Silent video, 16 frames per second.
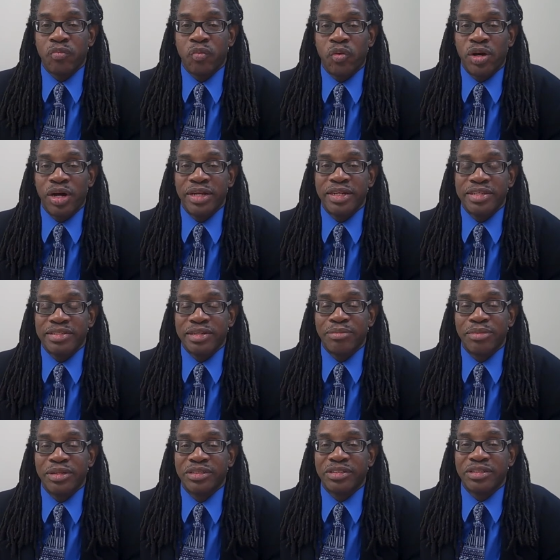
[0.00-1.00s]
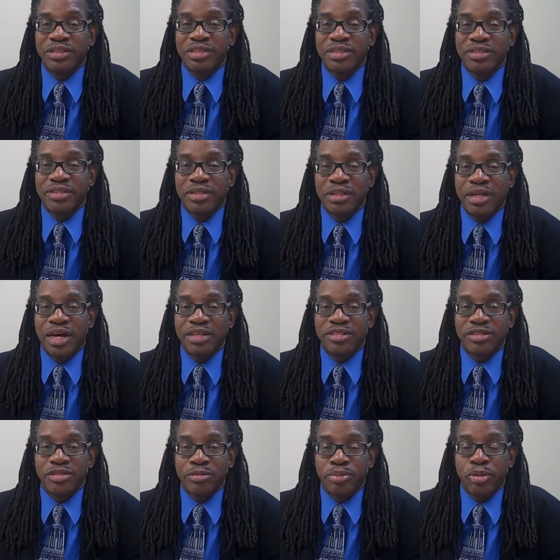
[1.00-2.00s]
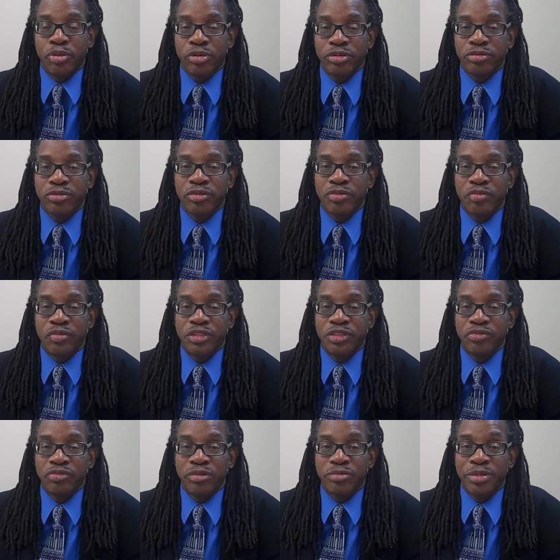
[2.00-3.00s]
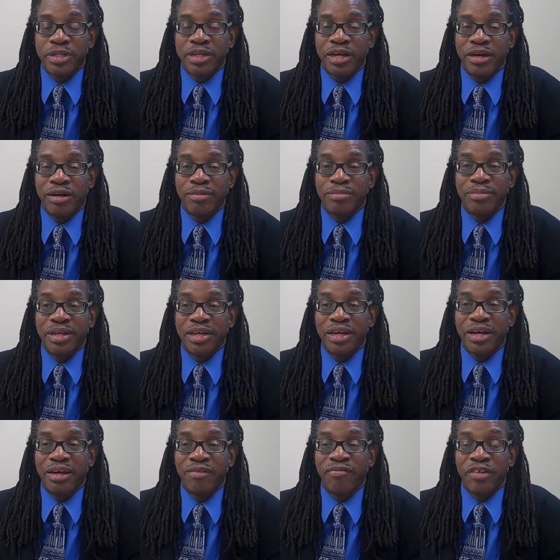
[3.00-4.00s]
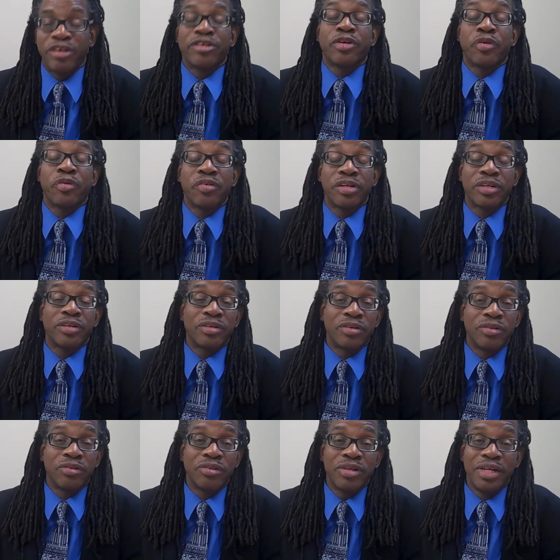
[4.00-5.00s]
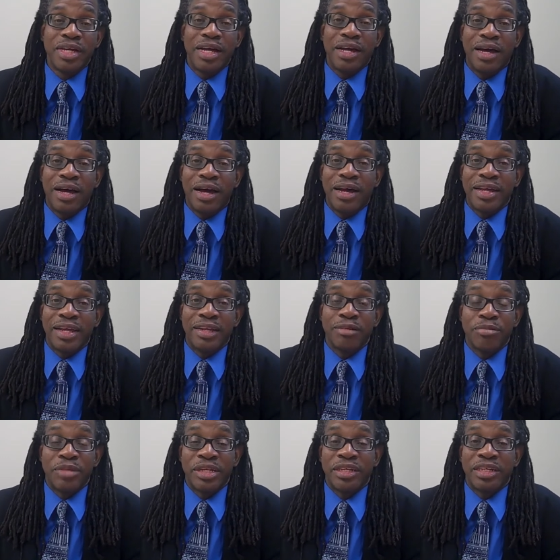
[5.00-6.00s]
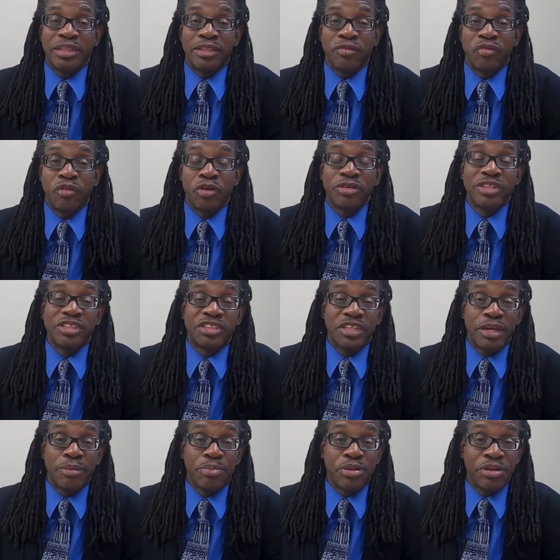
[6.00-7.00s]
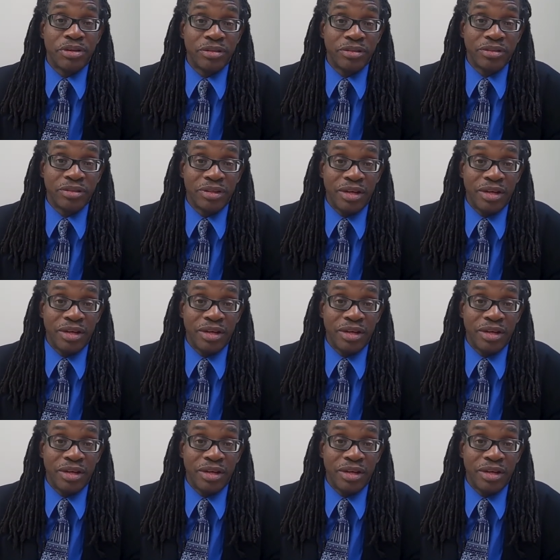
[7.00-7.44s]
One, as I mentioned, is to launch the portal, which will become a very critical element in the work of JAPER